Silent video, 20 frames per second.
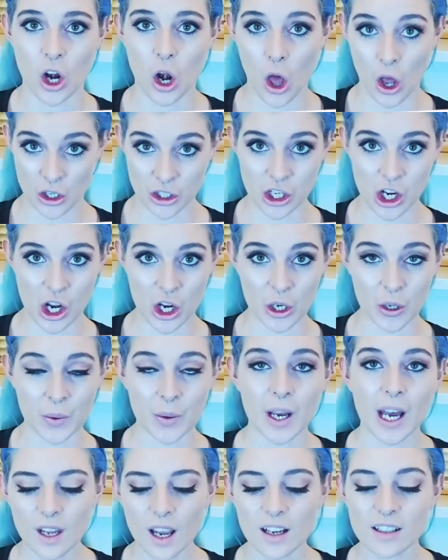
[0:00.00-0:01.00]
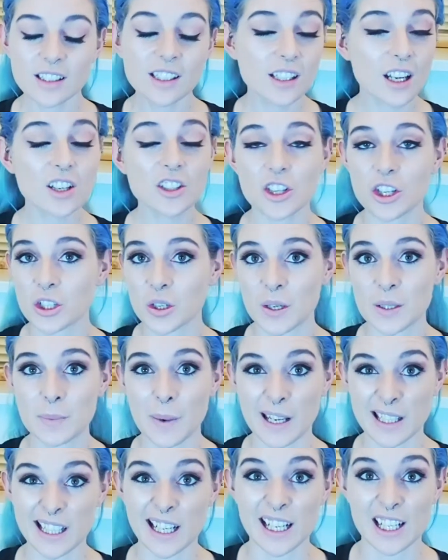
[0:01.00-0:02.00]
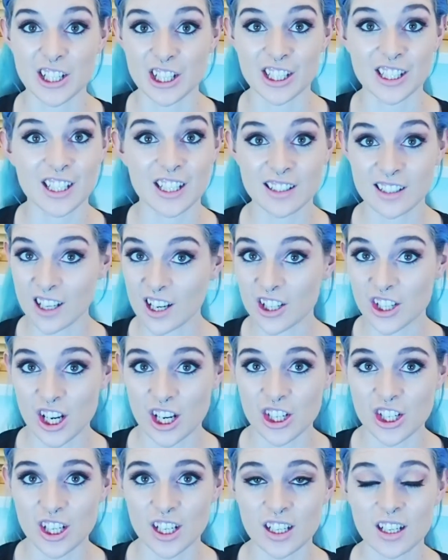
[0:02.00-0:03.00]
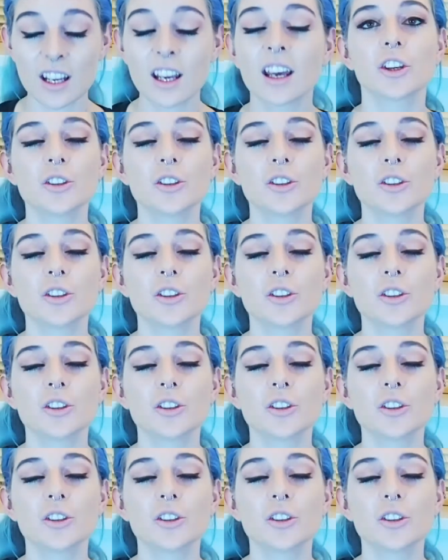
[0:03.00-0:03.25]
Lotto. And Search Lotto is basically just a search engine.